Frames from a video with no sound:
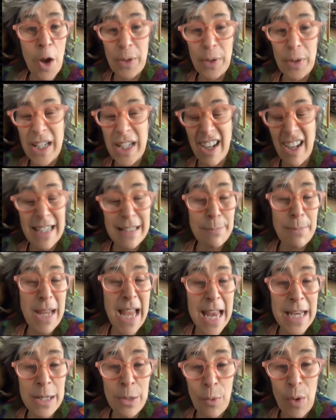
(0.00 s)
he liked me
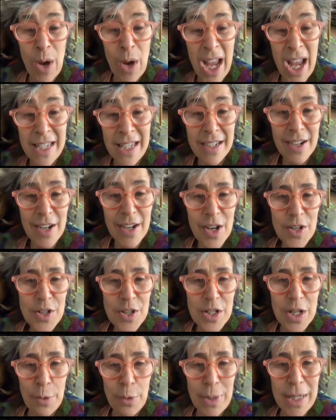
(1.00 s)
anyway.
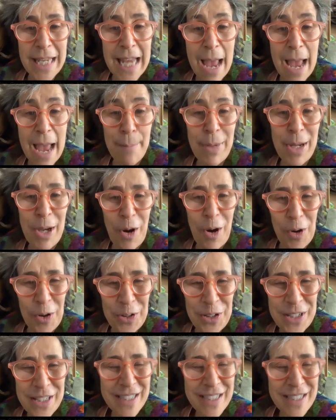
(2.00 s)
So he kept me on.